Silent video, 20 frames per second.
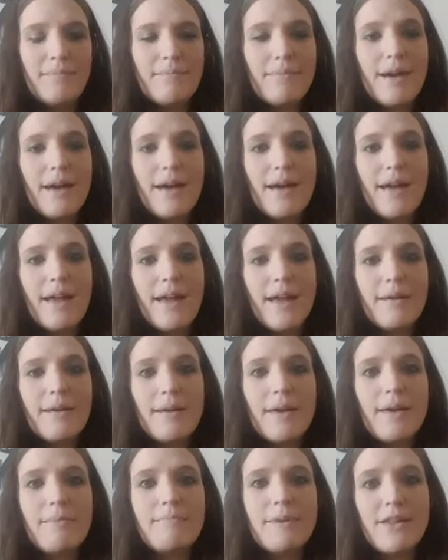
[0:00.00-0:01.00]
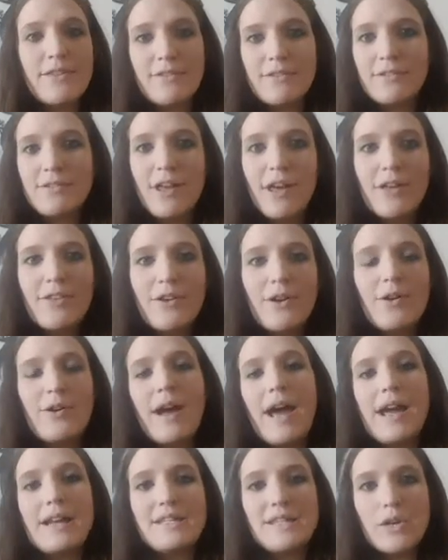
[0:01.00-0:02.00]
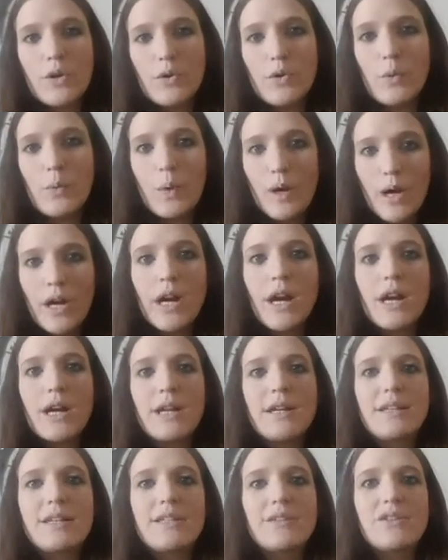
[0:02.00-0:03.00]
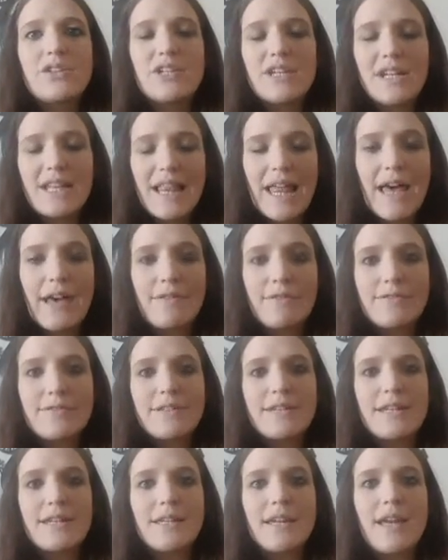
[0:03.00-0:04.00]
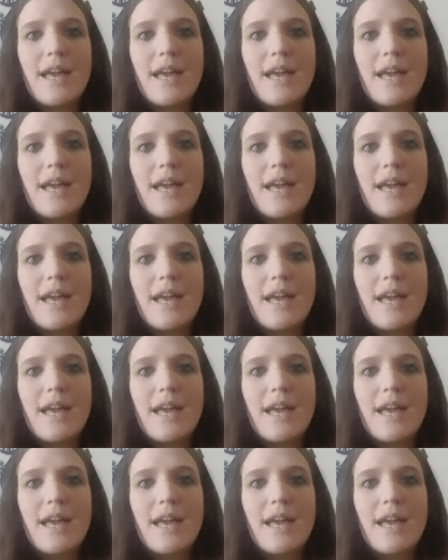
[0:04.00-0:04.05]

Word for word: my mother-in-law though had to go to work, so she left,